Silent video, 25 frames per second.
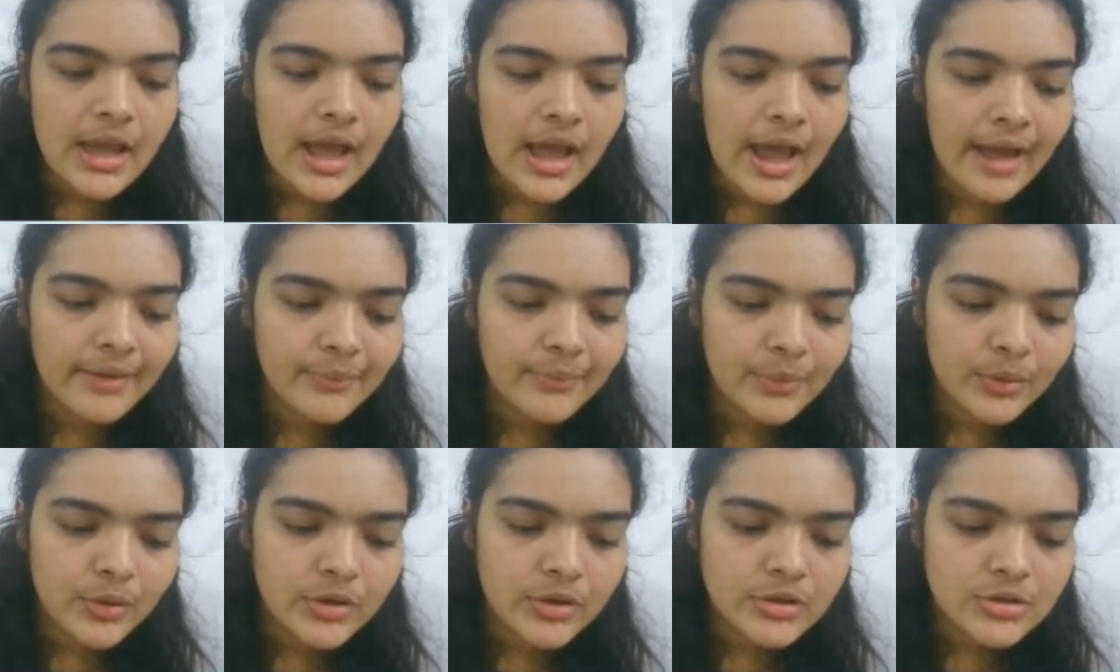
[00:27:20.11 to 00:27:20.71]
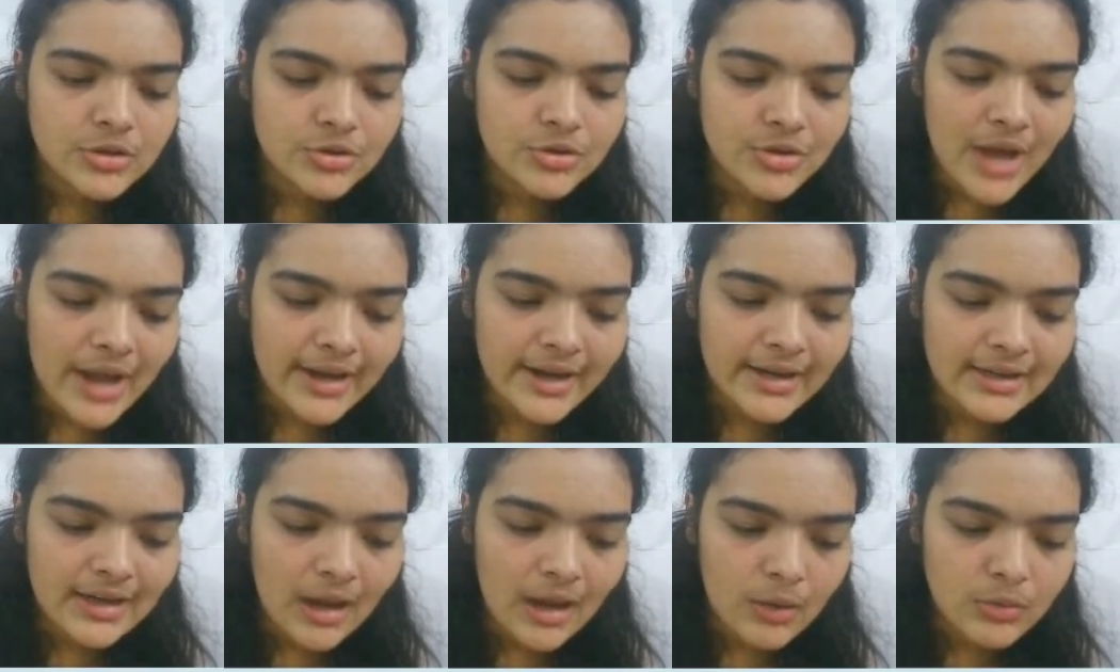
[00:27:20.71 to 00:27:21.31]
and we're going to drag
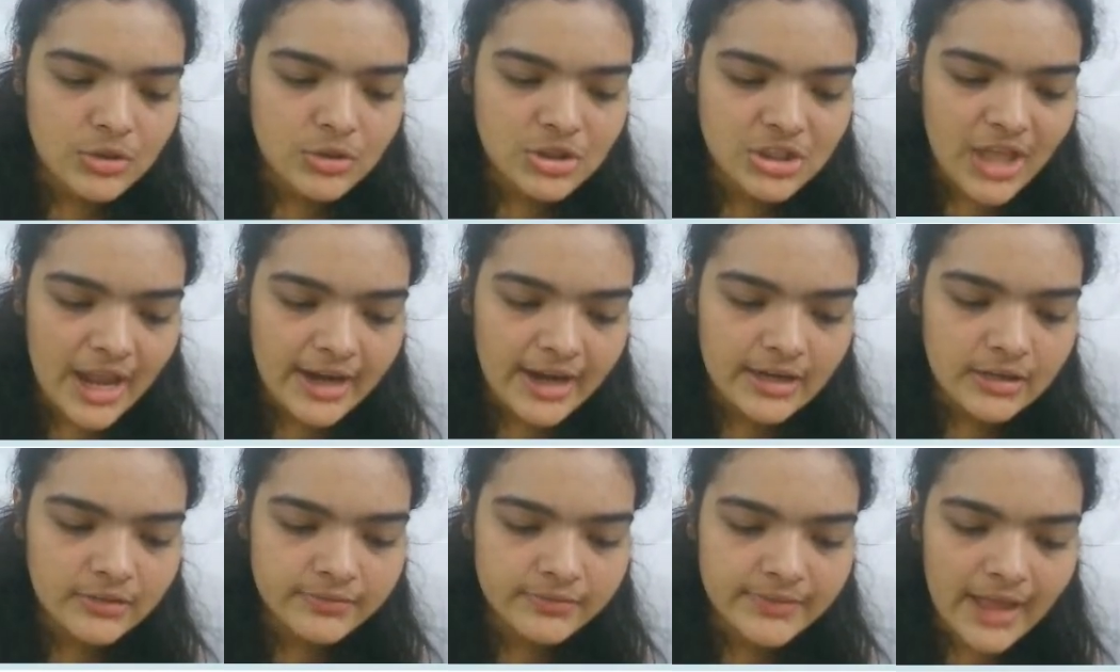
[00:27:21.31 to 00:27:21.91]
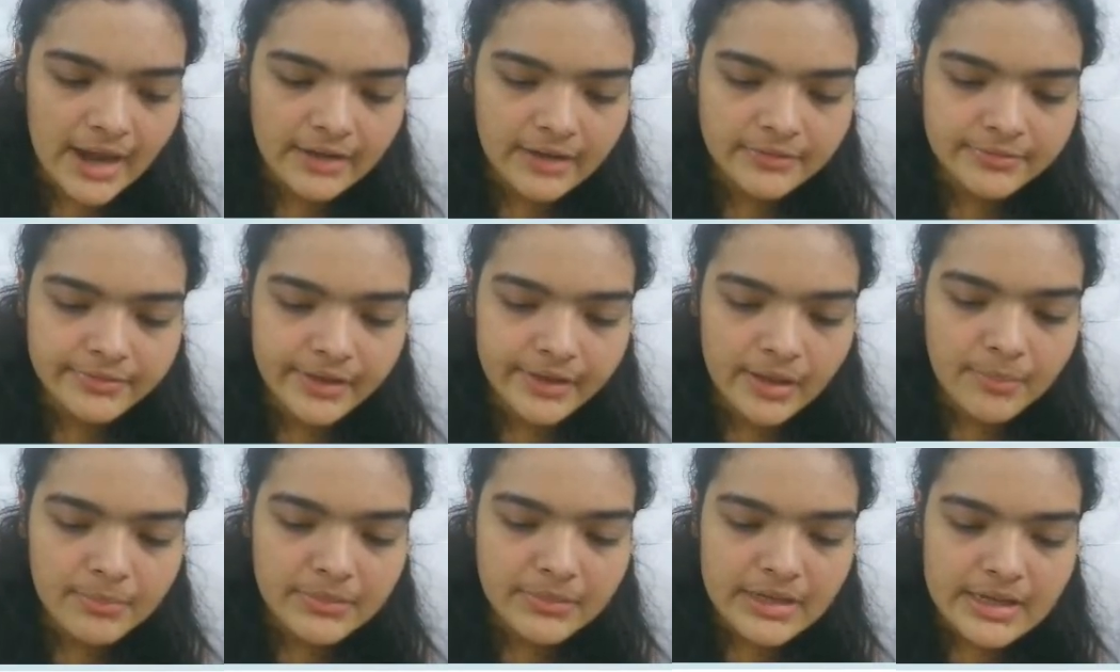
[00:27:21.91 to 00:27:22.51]
it outside of that
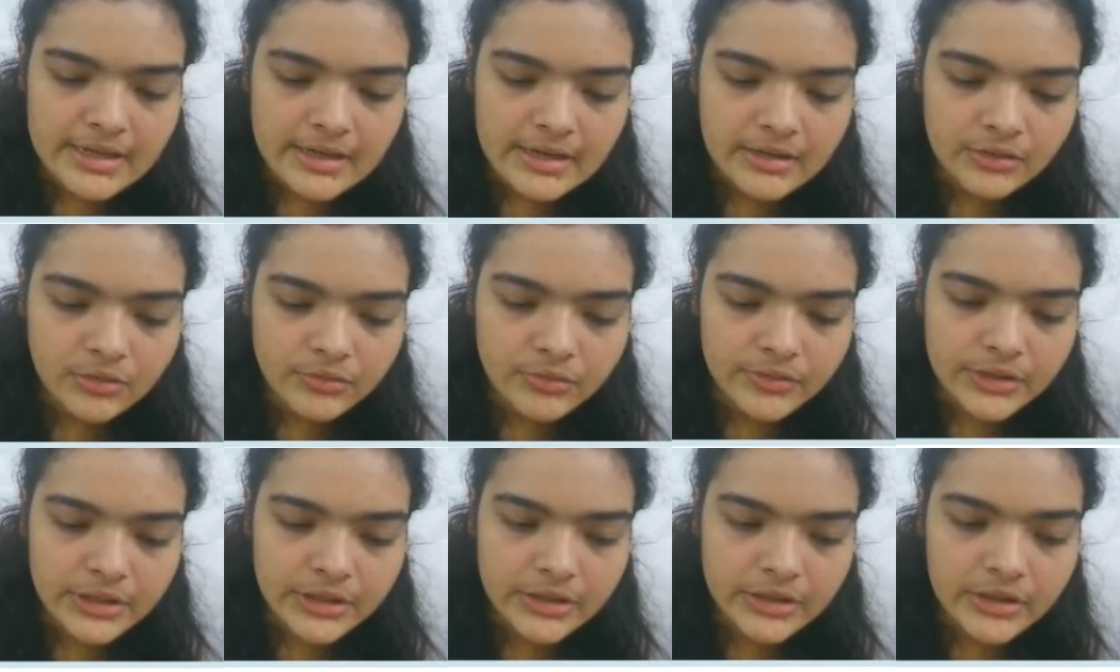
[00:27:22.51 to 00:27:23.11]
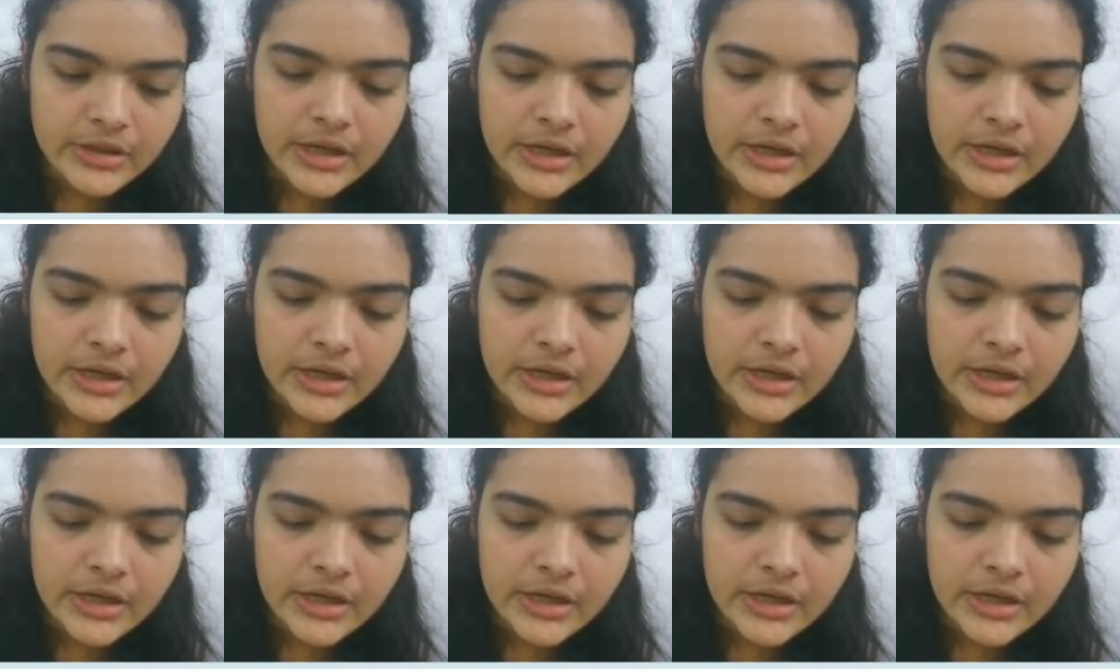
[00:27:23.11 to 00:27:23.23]
frame, take it over here,